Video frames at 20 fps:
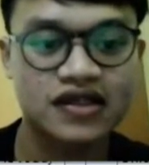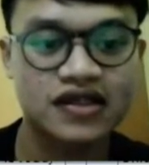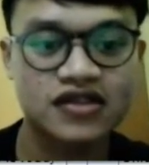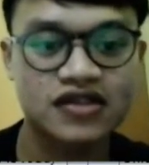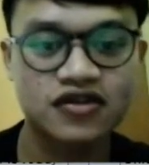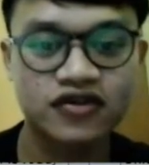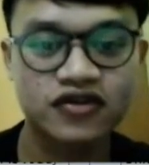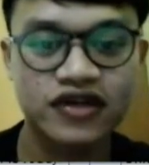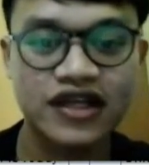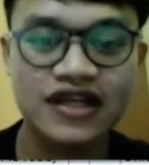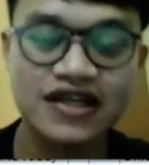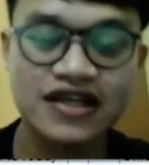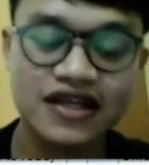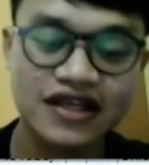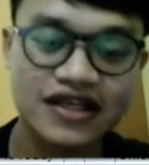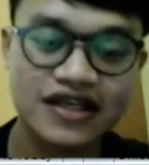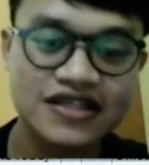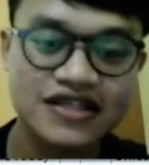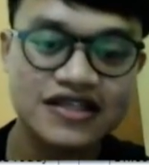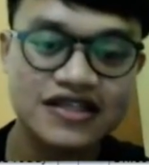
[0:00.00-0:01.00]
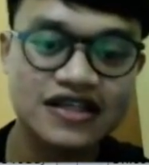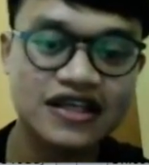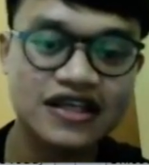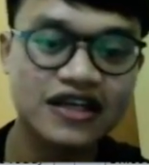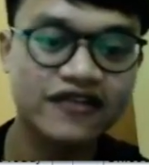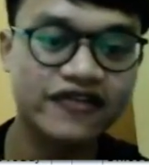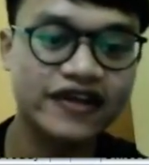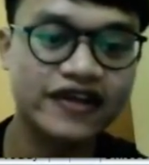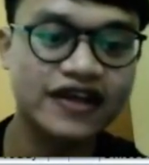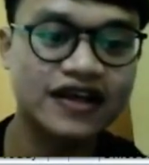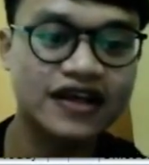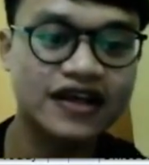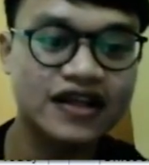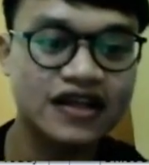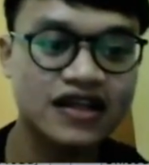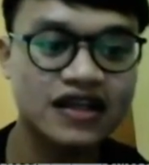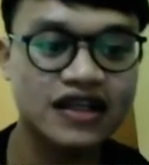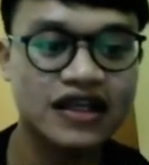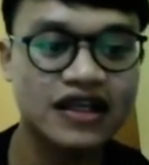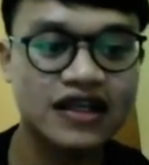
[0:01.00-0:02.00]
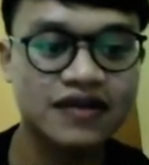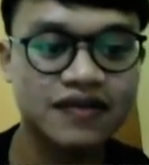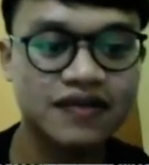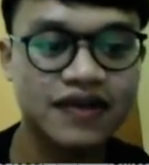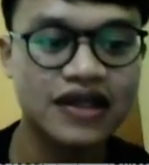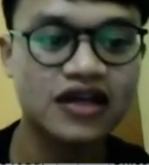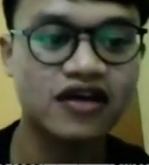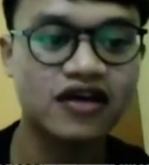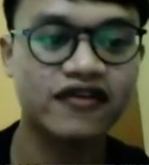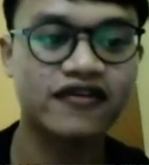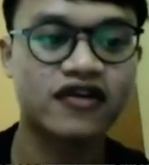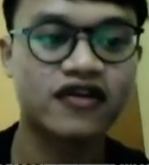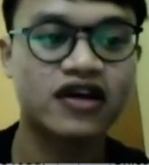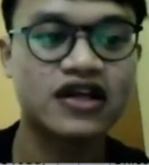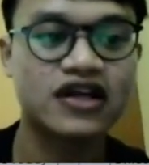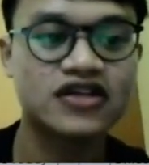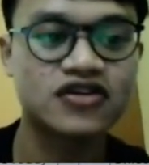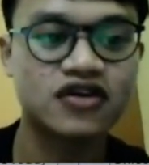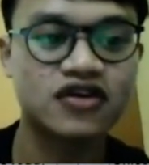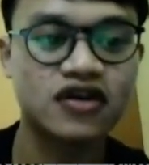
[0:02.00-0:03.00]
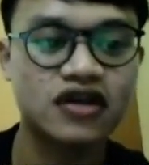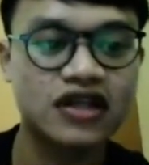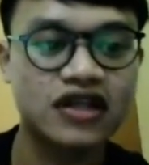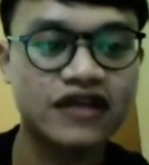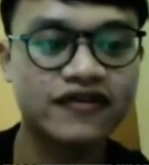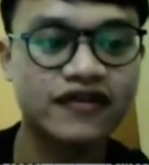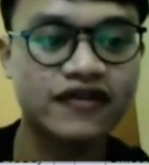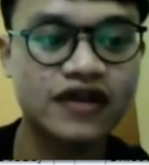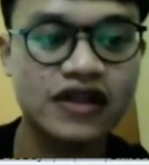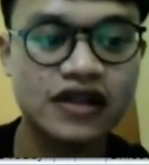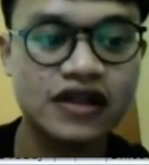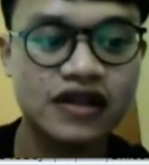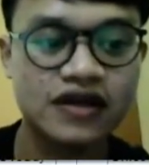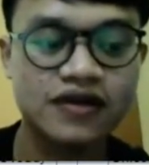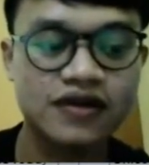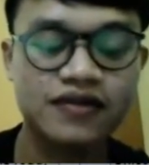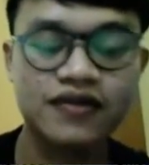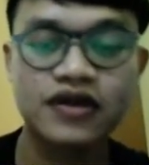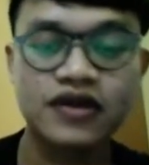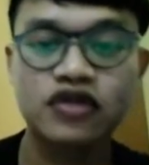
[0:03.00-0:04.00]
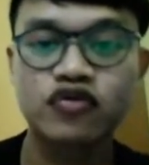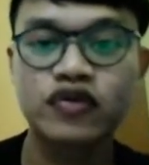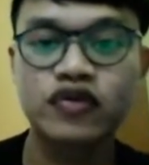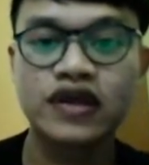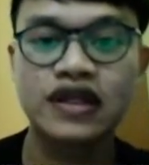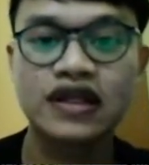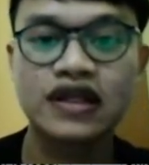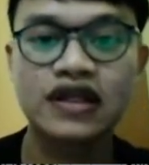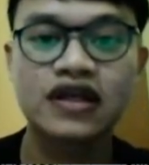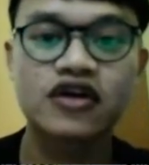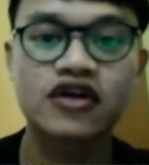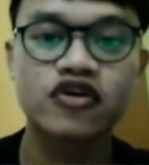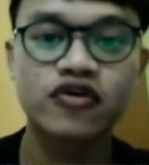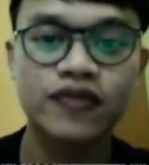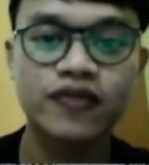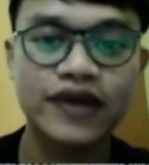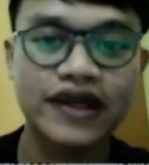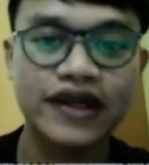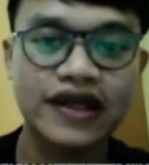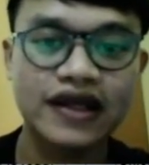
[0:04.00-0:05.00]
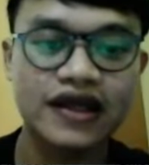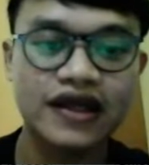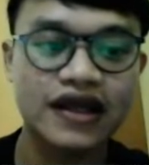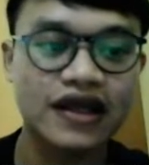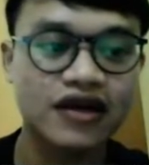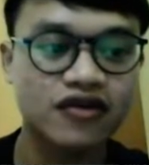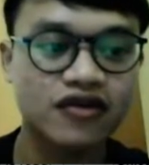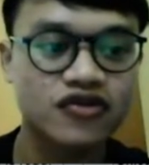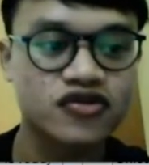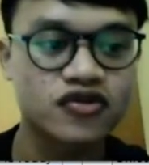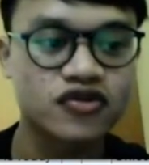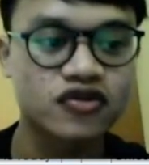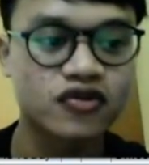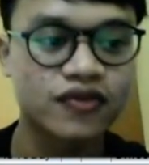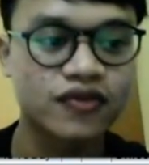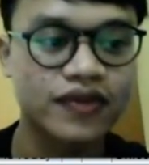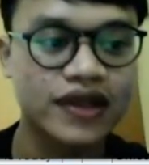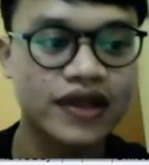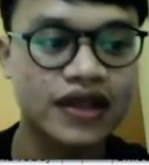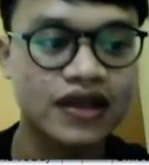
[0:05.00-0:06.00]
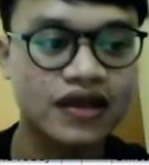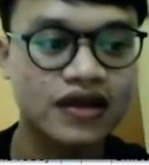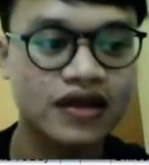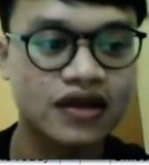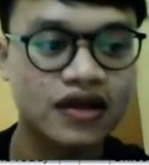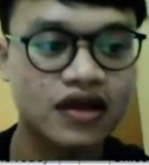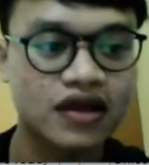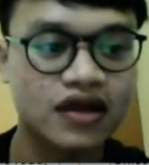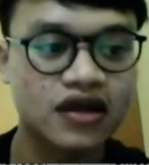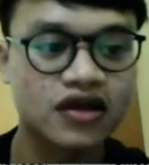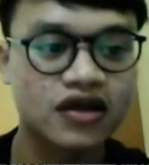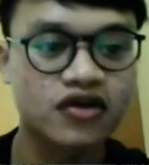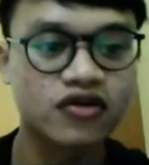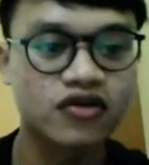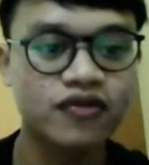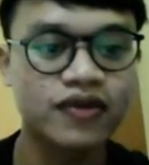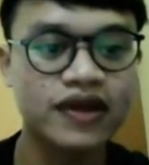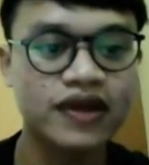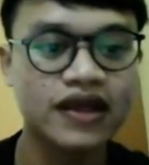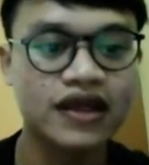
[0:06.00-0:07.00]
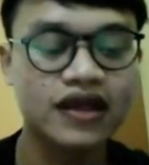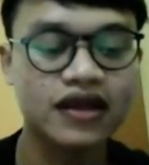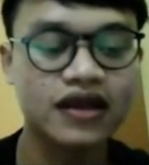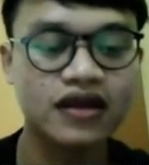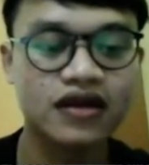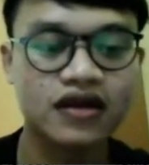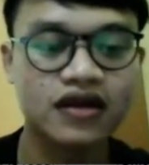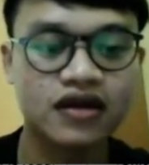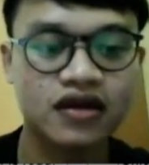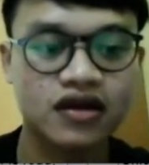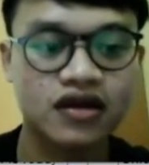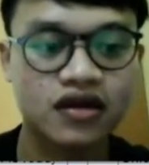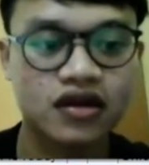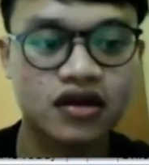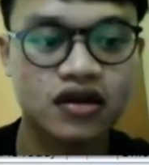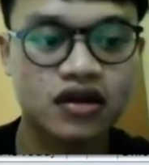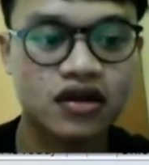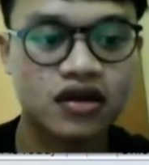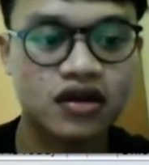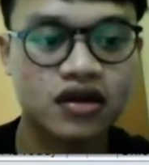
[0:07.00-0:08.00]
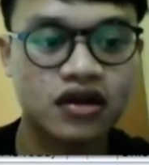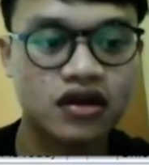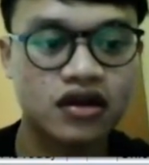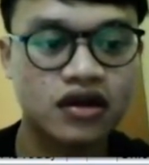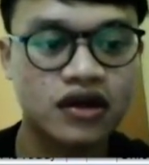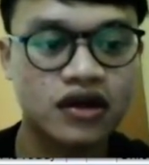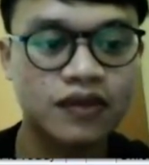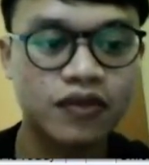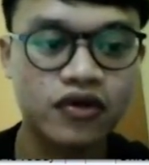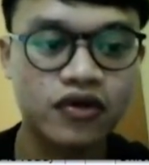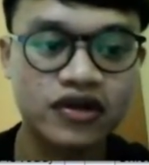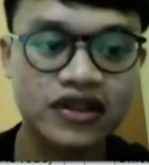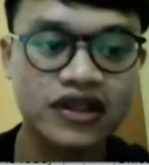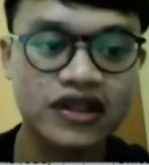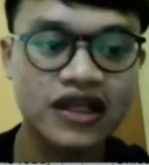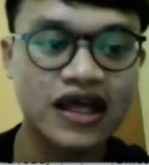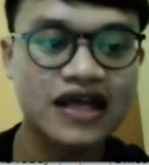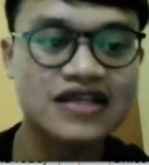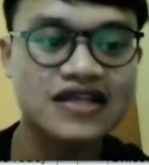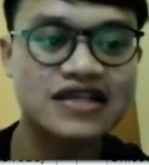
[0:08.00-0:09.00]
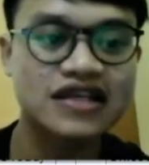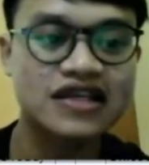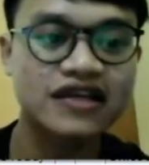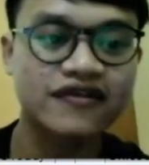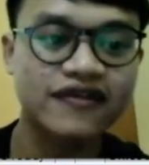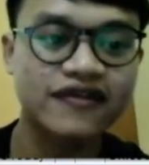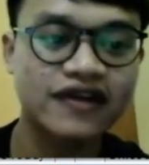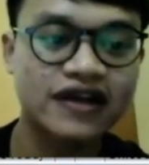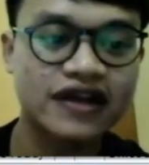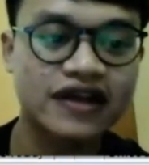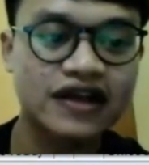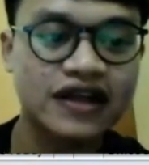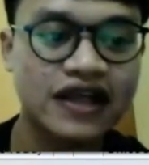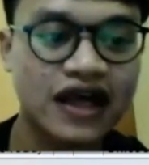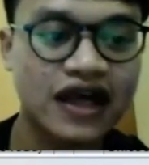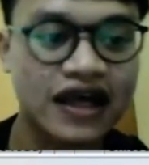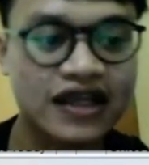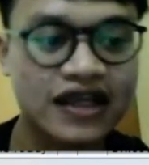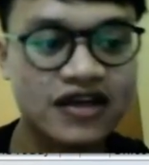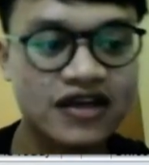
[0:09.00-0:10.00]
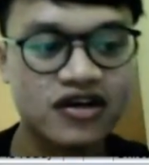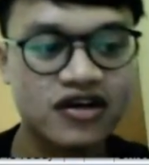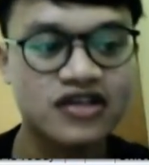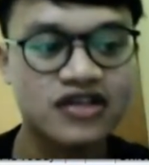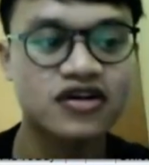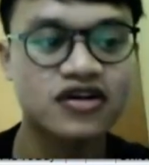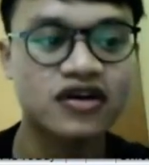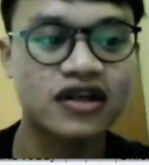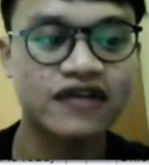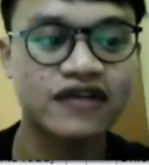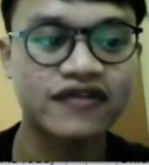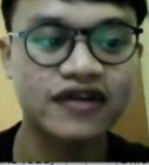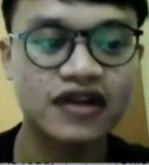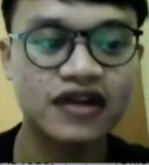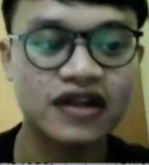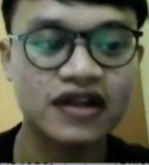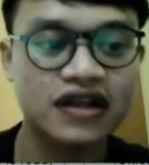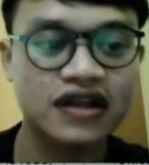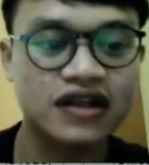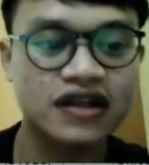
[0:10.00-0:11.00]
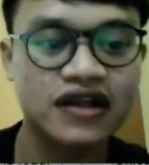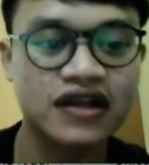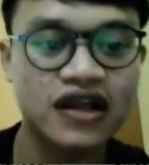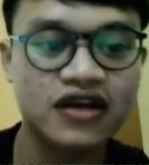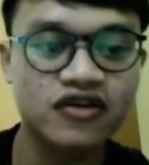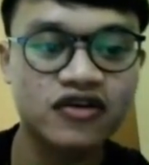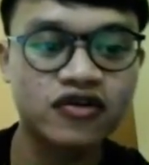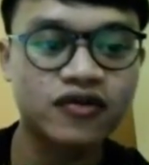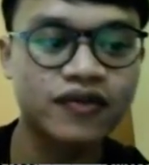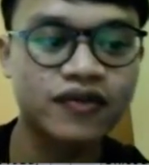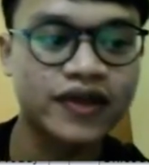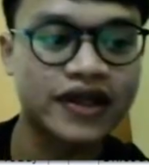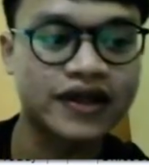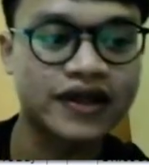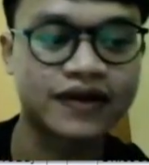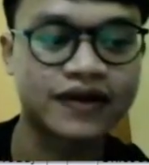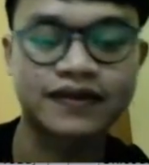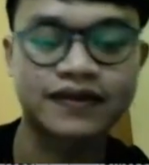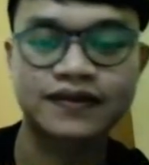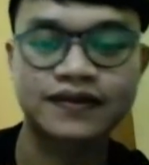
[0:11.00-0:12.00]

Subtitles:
So there is significant in mean of cholesterol level between group A and also group B. Group A reported had significantly higher cholesterol level than group B.